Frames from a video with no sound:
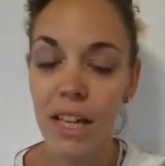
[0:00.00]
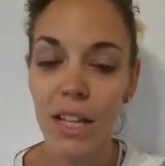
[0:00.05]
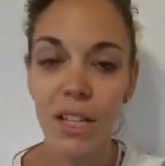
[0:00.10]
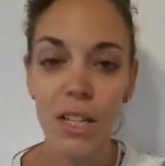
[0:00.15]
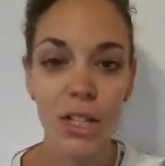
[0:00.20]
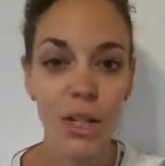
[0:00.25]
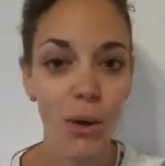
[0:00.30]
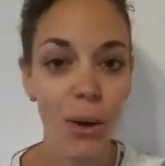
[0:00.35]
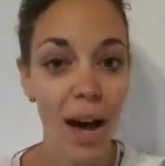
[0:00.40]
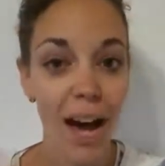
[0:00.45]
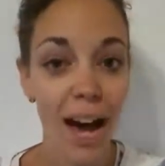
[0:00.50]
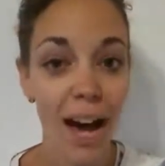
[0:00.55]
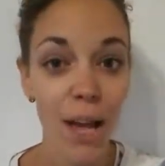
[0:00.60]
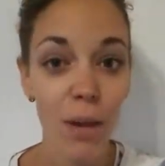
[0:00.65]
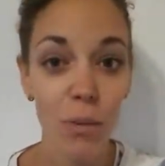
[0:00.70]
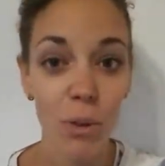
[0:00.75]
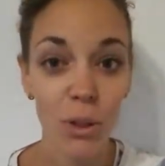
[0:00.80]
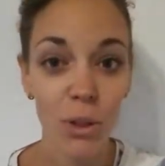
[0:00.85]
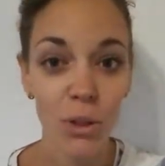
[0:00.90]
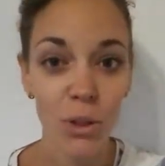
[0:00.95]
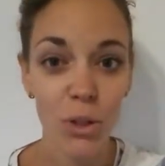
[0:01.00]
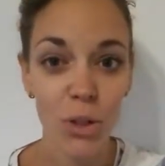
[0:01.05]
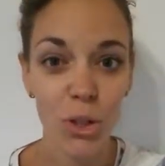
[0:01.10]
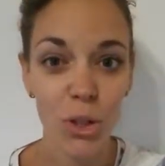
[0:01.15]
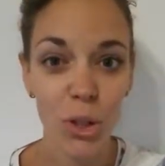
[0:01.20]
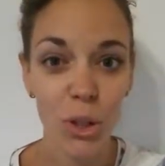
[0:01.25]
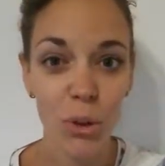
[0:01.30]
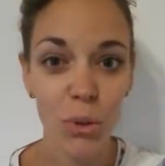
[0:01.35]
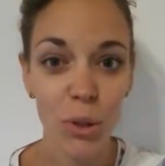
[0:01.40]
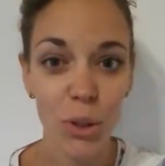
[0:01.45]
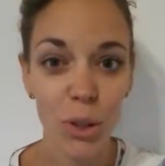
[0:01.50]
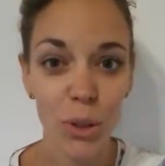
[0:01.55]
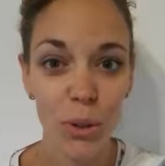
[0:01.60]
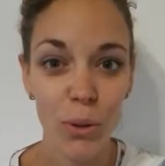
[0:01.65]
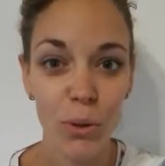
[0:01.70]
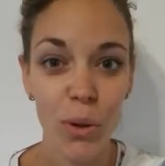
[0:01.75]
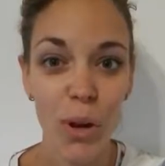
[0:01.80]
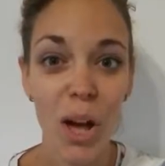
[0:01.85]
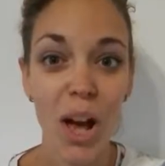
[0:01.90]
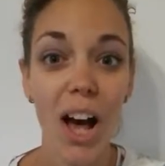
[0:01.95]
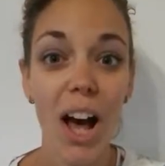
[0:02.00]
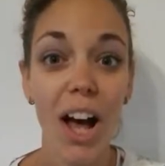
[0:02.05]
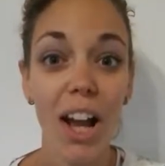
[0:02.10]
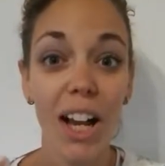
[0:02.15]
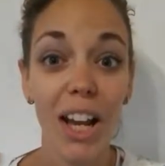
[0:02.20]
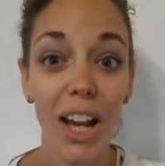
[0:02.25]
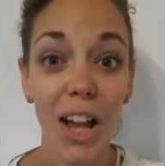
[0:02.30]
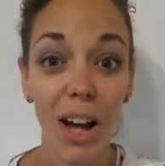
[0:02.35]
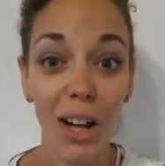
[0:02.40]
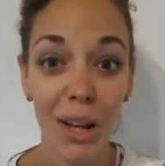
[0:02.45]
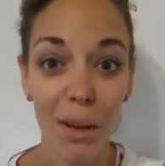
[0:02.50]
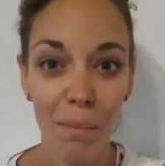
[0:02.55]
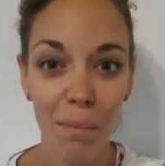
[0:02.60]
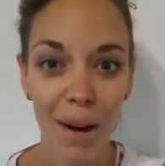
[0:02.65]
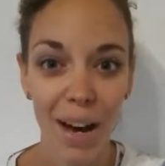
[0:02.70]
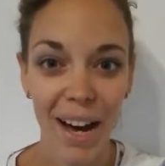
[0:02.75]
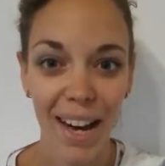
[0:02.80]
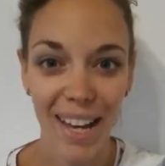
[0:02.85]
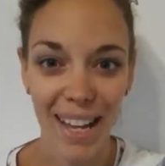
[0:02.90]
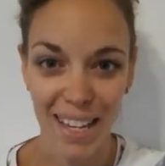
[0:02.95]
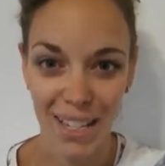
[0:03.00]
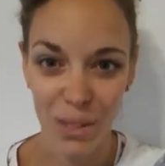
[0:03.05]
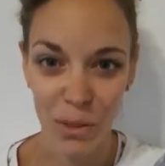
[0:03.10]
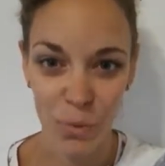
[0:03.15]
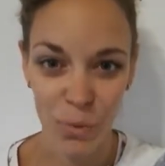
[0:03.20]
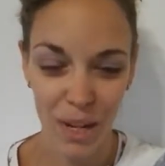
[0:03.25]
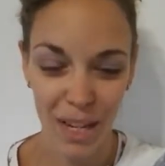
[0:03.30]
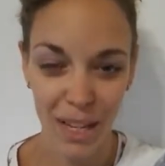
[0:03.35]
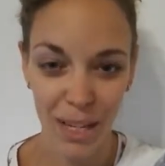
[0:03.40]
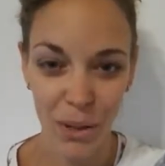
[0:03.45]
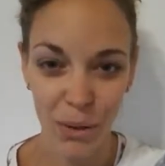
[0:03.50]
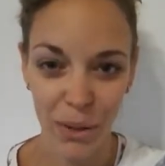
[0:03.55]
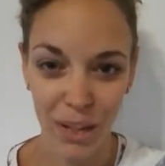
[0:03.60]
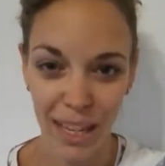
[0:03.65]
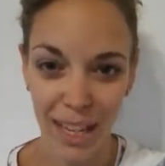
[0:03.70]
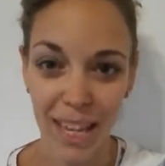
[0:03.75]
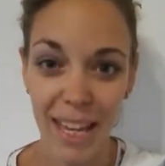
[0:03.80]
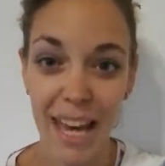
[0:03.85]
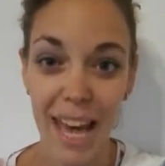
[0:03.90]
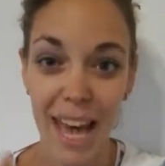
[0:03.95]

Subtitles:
So I want to show you a lullaby as well, okay?